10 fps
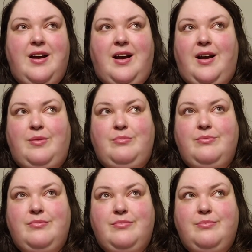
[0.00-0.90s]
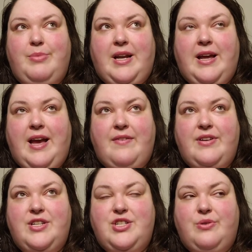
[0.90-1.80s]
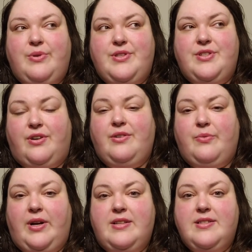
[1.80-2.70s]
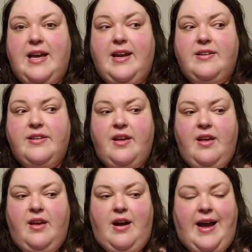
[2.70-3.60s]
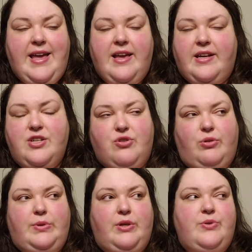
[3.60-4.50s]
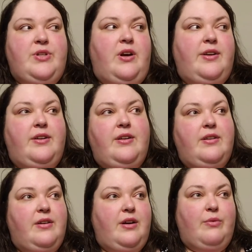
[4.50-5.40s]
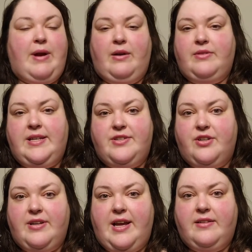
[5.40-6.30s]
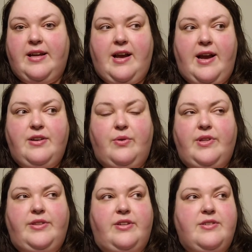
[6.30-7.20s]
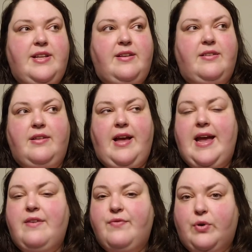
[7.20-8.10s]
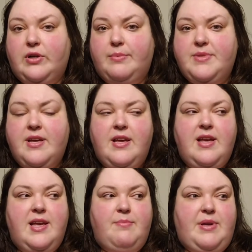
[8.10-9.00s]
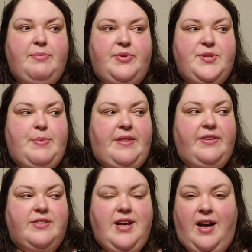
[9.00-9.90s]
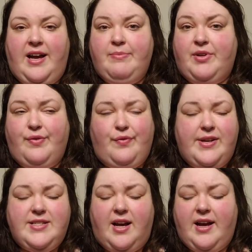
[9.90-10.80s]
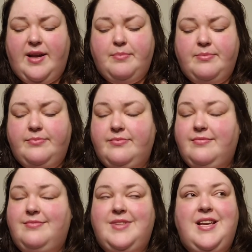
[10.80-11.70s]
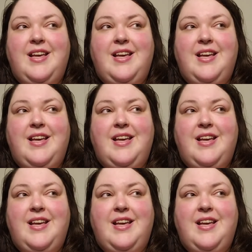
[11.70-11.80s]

Um, but I have an issue with certain ones and I can't control what goes on around the internet. Like I know that there's hate forums, people spend their time, their free time.